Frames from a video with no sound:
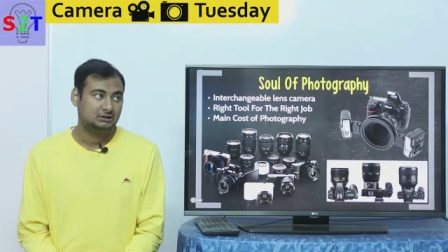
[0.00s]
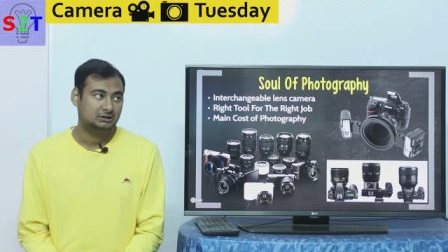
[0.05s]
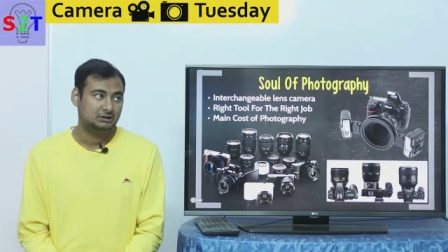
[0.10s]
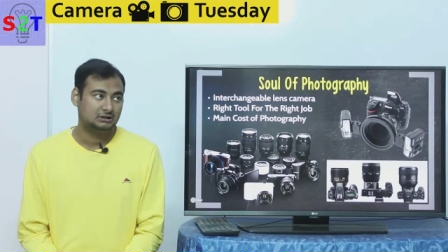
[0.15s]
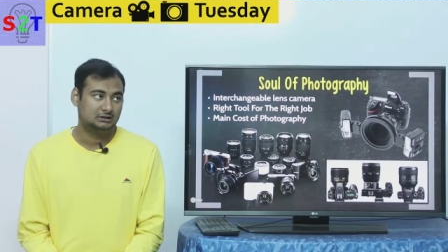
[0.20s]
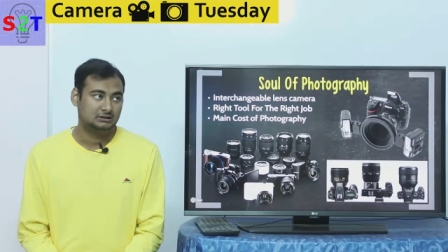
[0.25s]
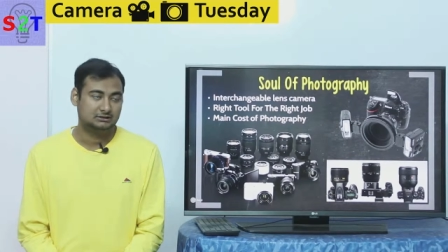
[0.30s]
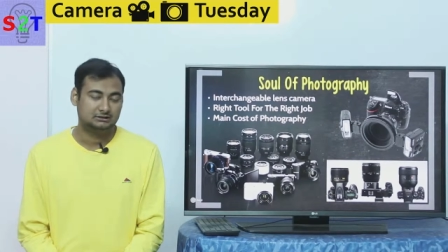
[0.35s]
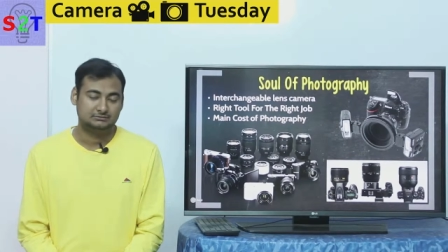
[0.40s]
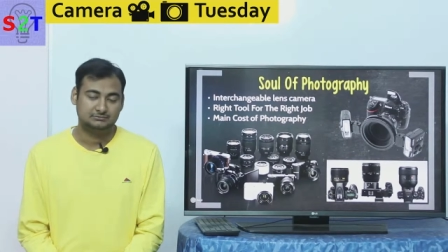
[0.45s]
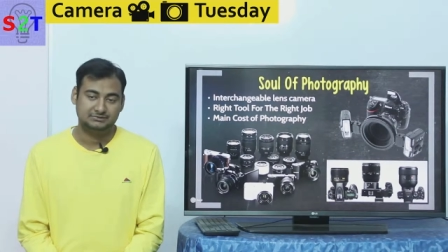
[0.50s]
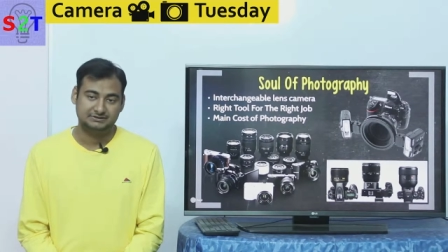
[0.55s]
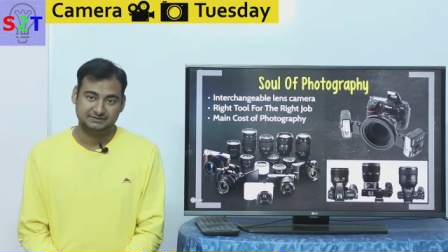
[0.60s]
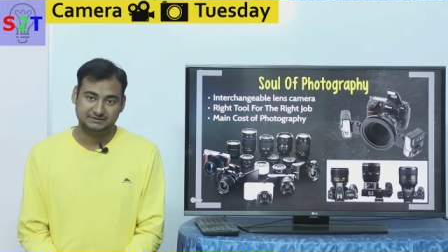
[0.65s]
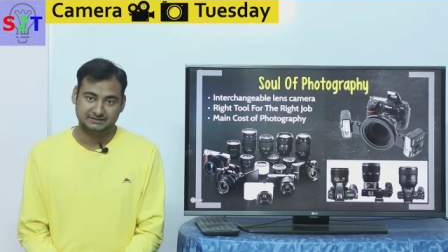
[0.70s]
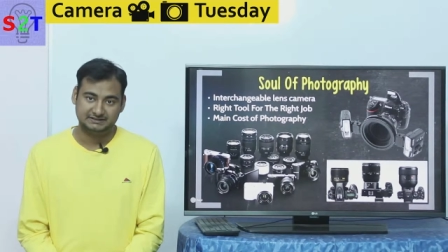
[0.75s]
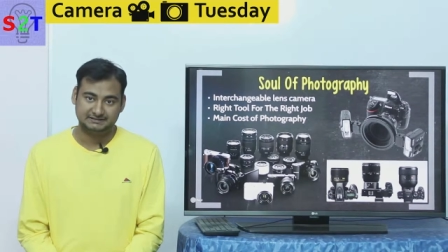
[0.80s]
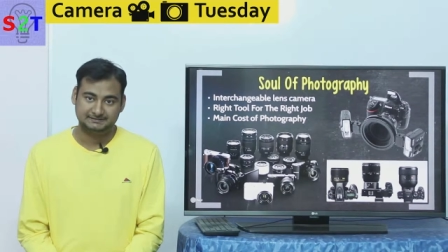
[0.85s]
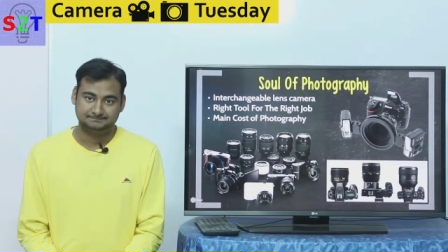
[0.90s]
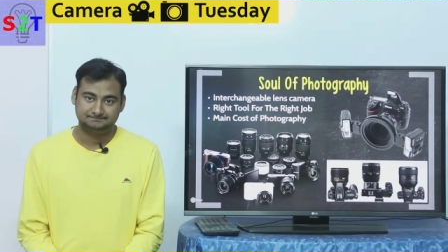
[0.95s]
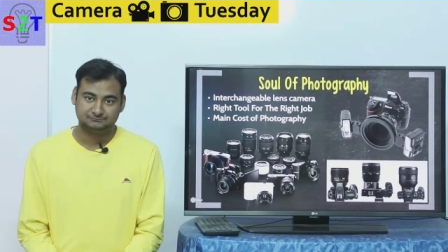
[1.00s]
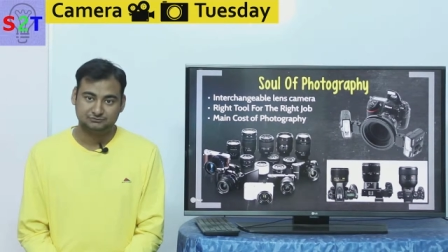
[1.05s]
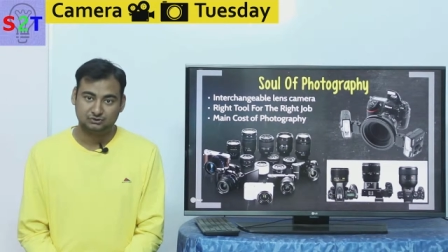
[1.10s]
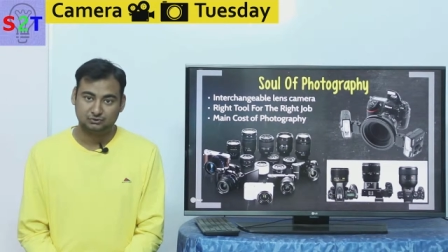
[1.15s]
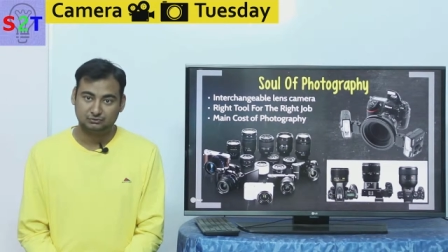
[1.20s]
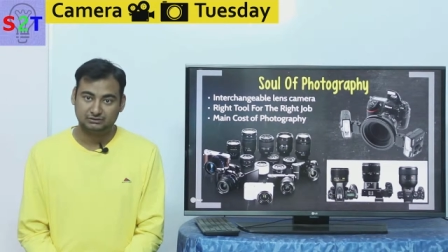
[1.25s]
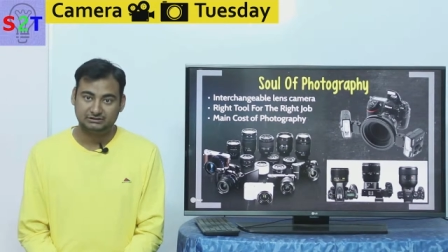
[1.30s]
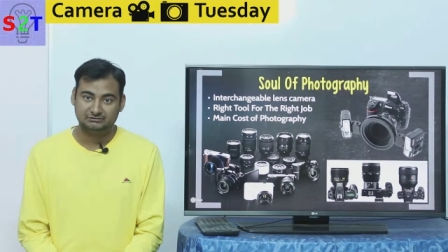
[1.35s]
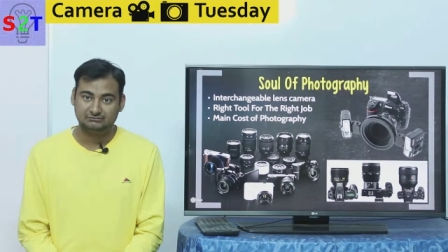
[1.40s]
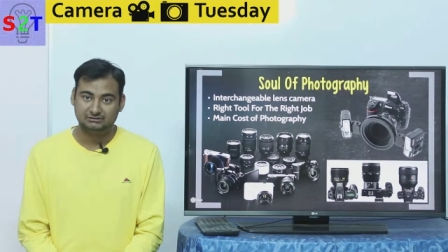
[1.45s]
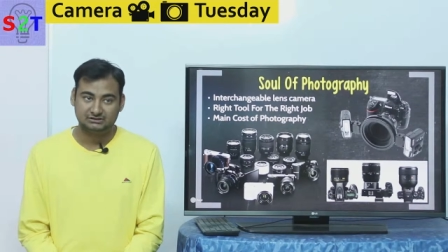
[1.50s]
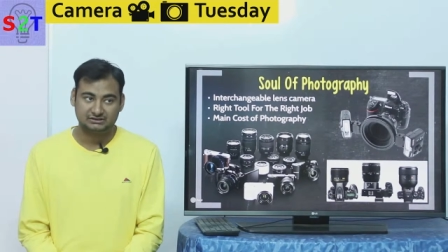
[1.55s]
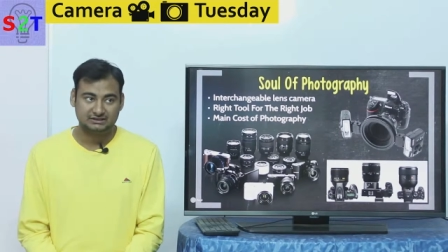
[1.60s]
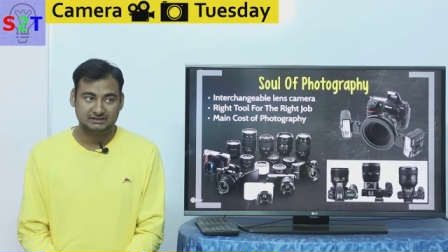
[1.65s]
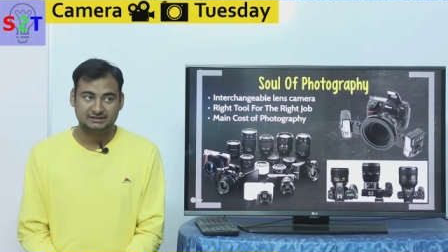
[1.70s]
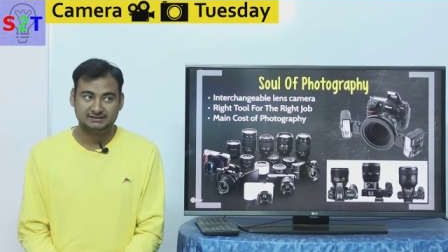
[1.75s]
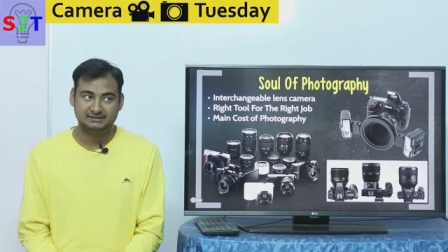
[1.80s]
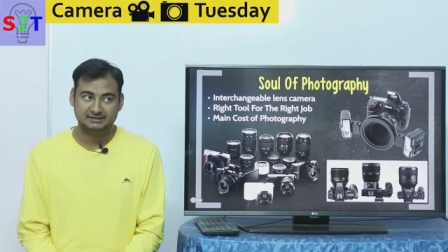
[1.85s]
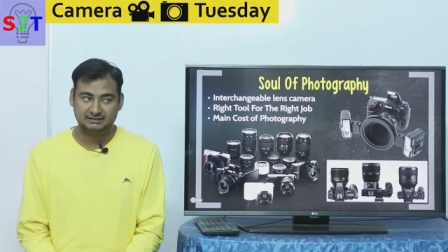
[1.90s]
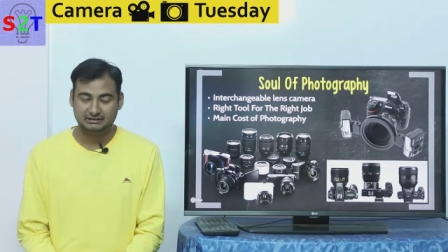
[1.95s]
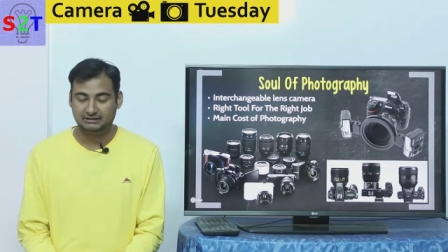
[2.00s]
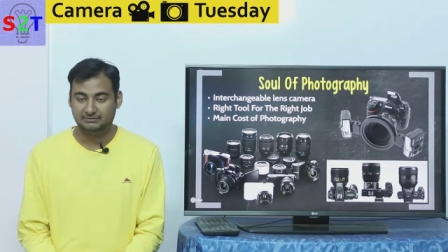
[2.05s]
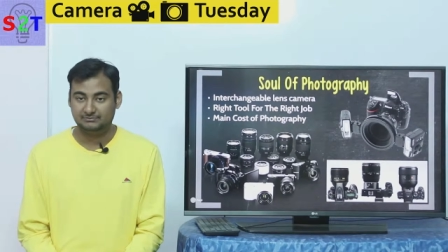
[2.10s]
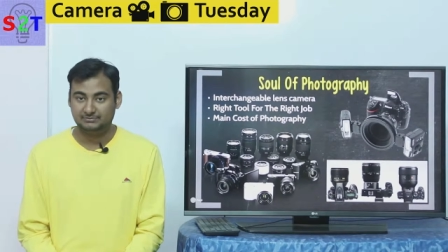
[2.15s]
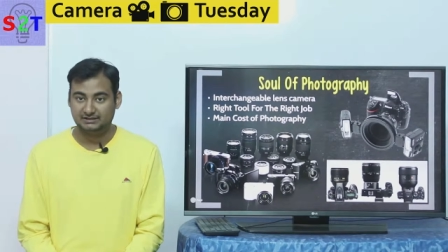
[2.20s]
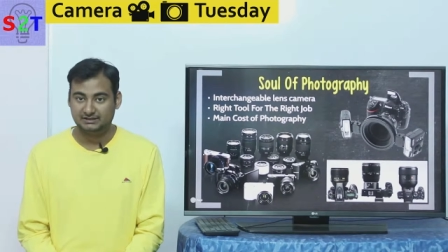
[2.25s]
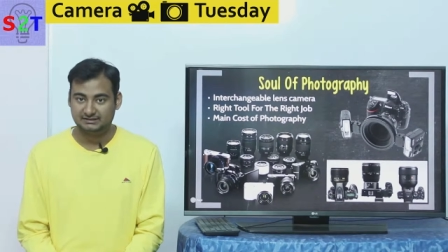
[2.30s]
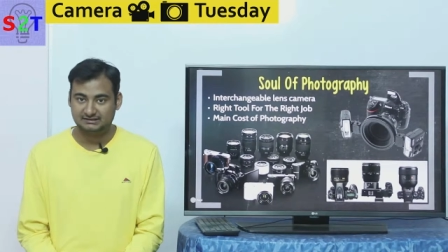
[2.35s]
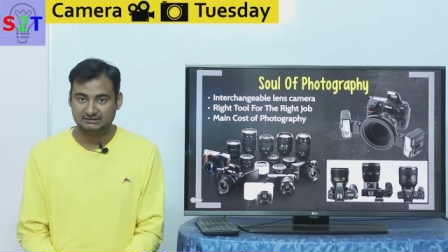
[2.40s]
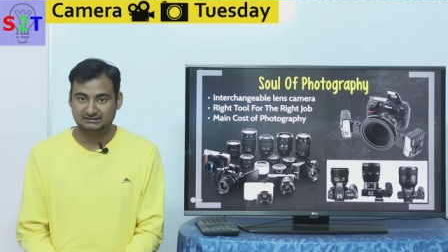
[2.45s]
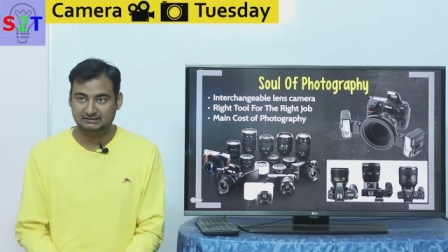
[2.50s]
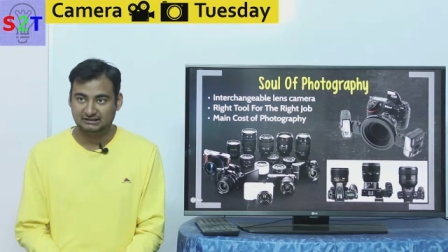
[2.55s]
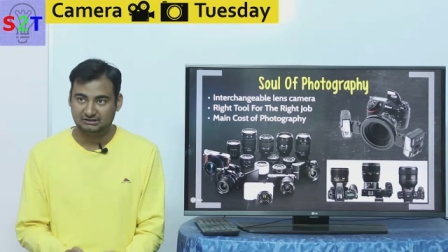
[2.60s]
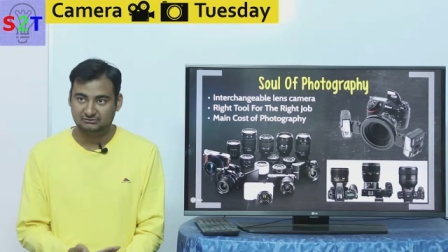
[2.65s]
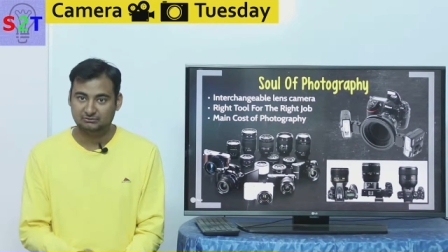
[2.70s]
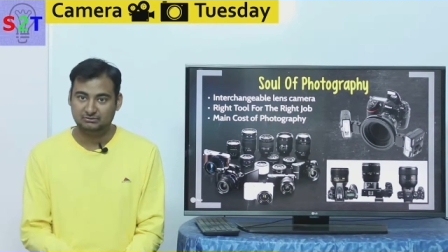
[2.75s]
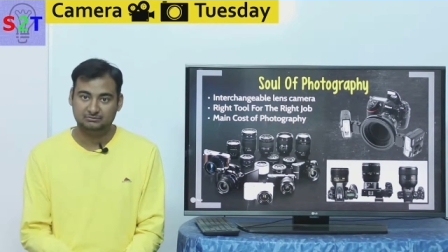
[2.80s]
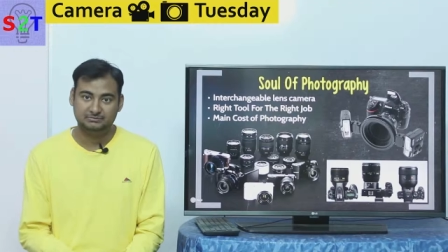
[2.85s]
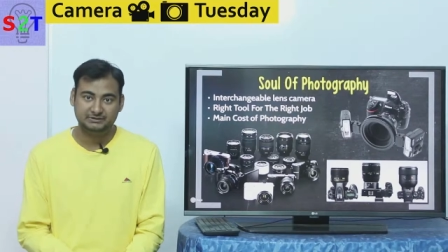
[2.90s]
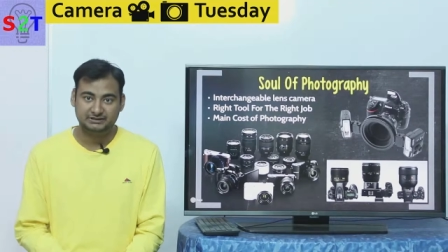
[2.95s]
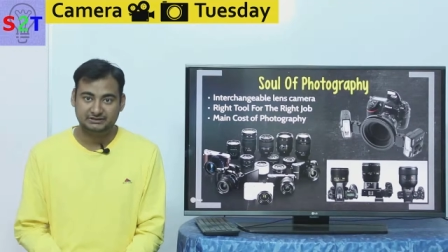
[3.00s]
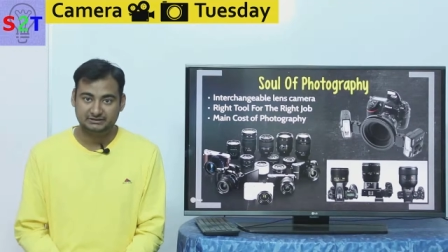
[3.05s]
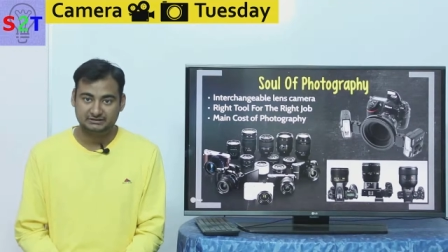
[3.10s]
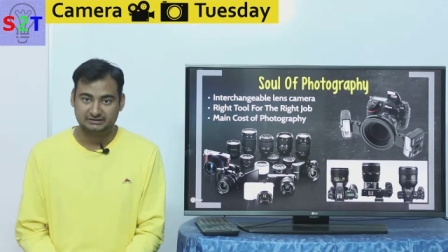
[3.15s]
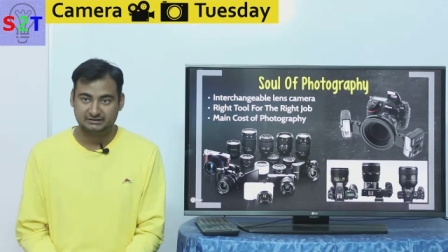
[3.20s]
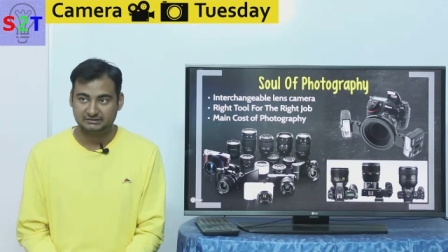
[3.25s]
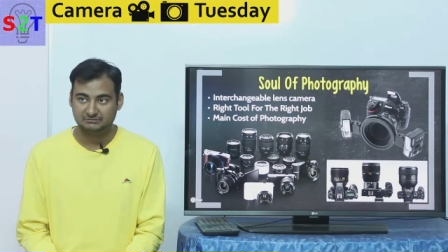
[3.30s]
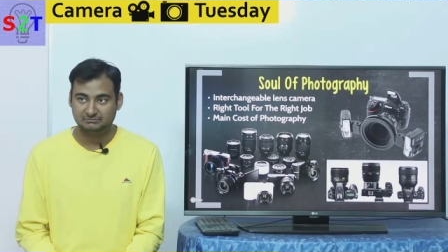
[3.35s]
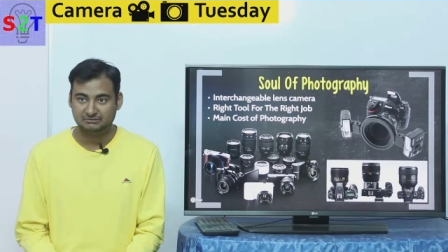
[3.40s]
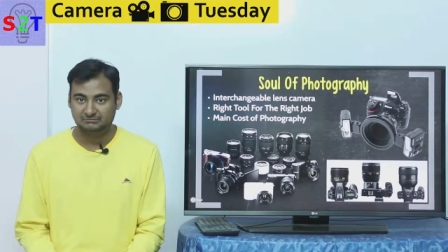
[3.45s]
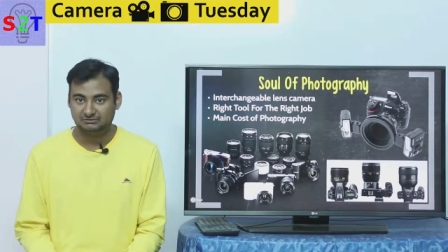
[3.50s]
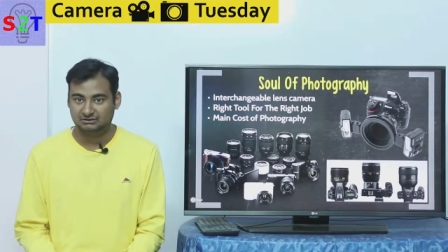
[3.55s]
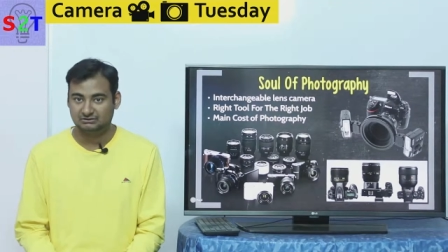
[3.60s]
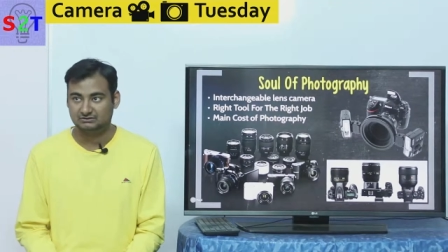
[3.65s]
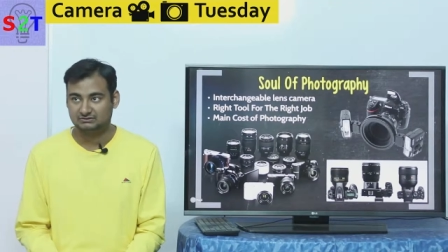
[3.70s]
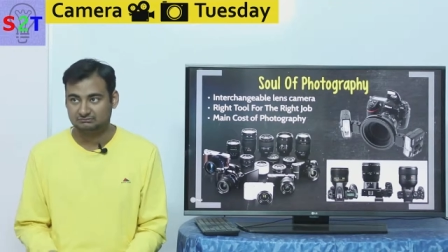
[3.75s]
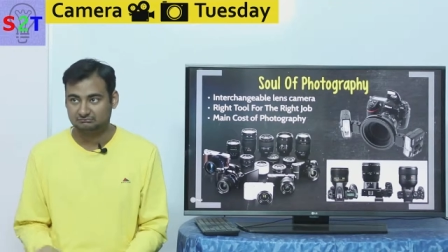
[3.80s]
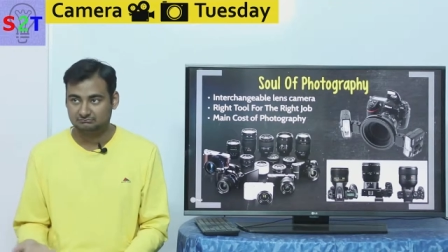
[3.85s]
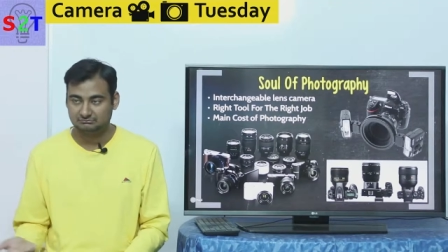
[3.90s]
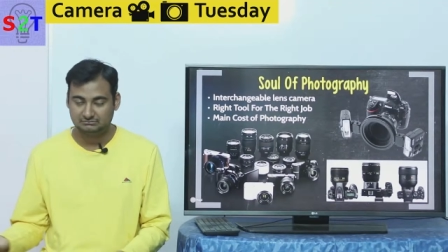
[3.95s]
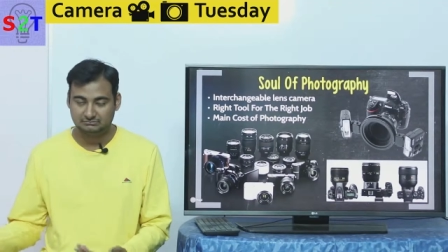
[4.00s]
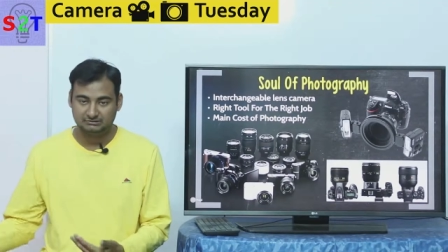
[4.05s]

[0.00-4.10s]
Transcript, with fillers: uh, basically Sony will release a APS-C that will beat it simply because